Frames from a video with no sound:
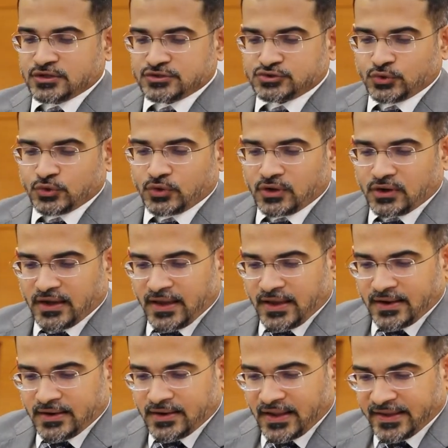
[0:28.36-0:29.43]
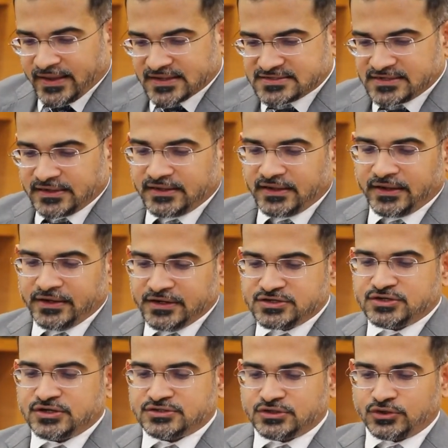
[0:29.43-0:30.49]
So, like I said, the
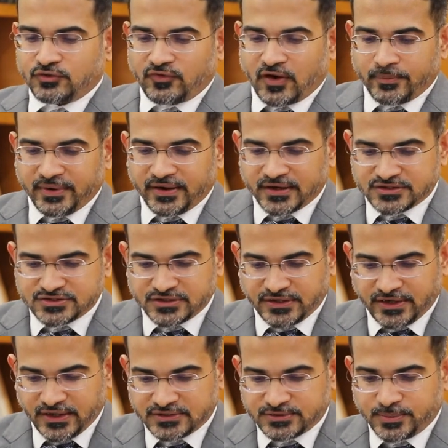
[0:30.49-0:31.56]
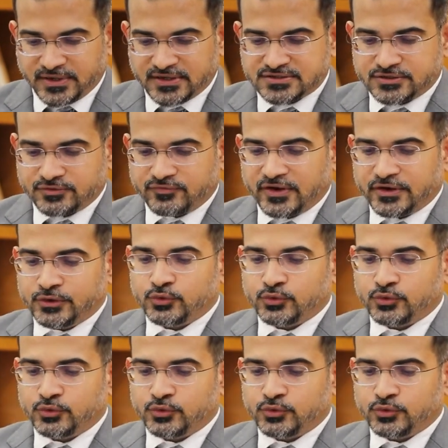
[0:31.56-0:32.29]
initiation of arbitration takes place when